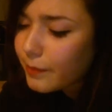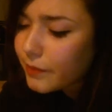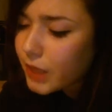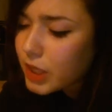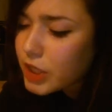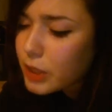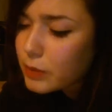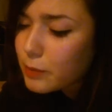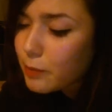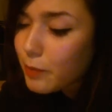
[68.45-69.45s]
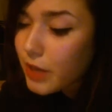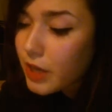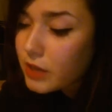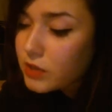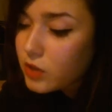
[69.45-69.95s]
She was
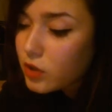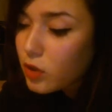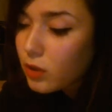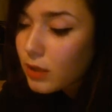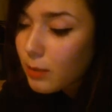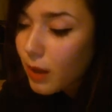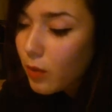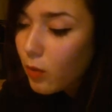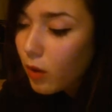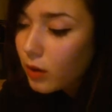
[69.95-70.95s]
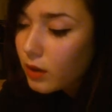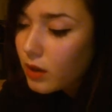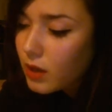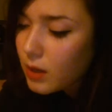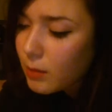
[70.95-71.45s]
pierced not only by one,
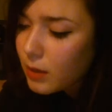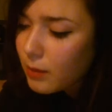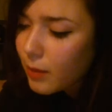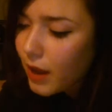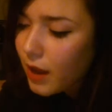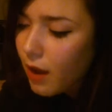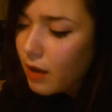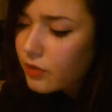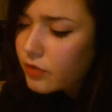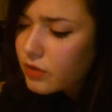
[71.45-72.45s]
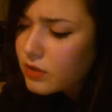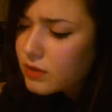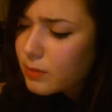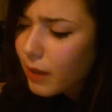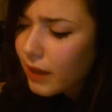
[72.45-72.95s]
but by 100
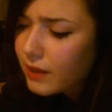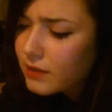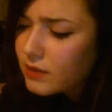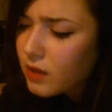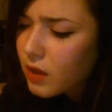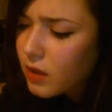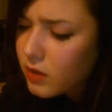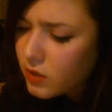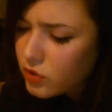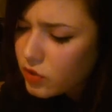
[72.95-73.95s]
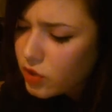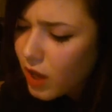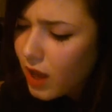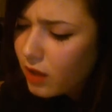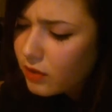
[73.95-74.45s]
spikes, this
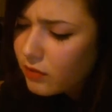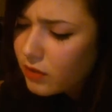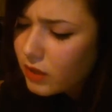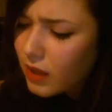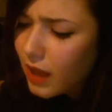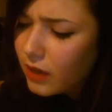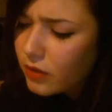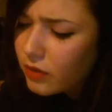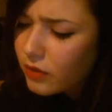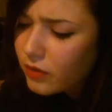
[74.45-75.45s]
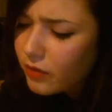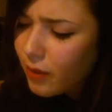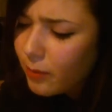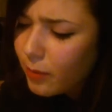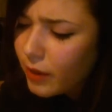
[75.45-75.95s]
child of the land of the
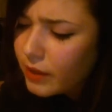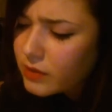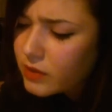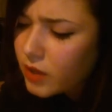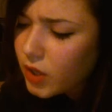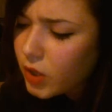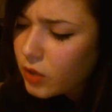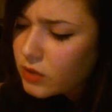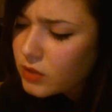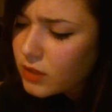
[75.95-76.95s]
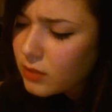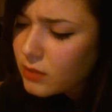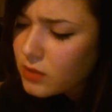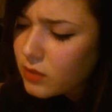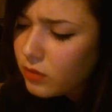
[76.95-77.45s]
vampires, who seemed
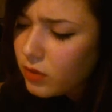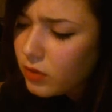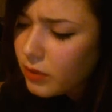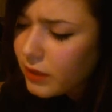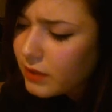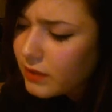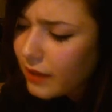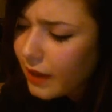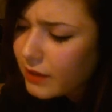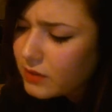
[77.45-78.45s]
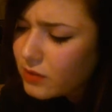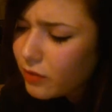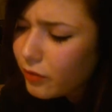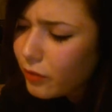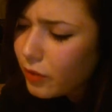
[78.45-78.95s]
so newly dead, so
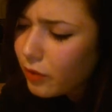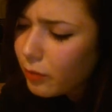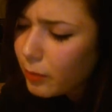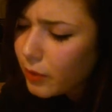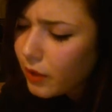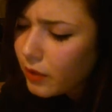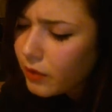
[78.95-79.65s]
full of blood.